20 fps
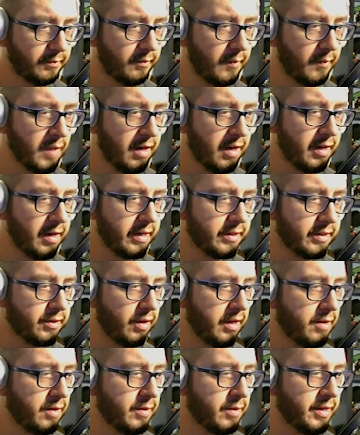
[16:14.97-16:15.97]
All right, so
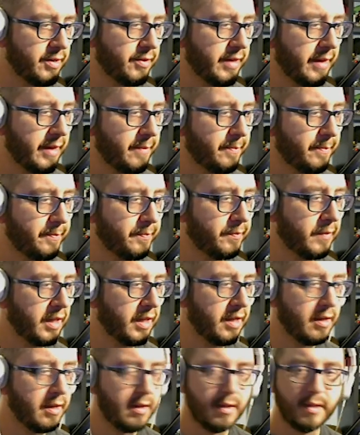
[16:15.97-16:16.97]
how do I do that?
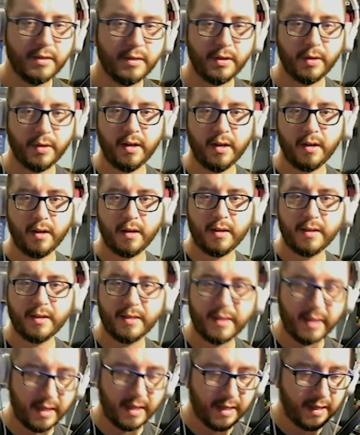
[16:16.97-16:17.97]
So here I'm going to
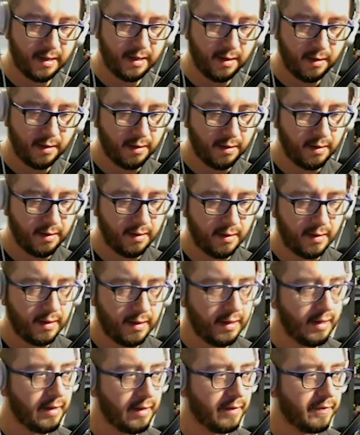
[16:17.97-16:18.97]
say
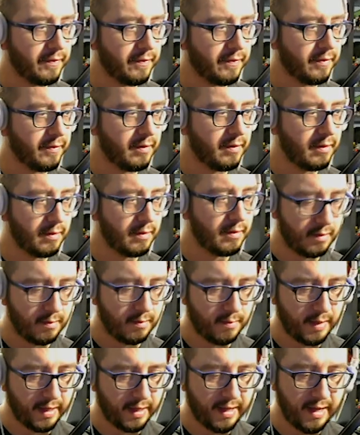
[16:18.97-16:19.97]
if
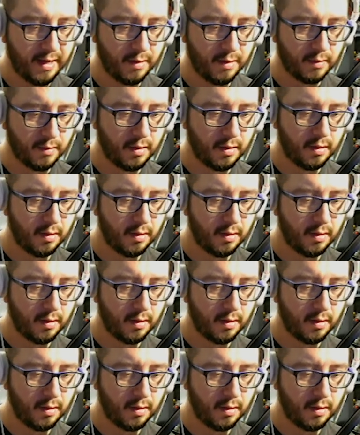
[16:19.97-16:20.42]
my count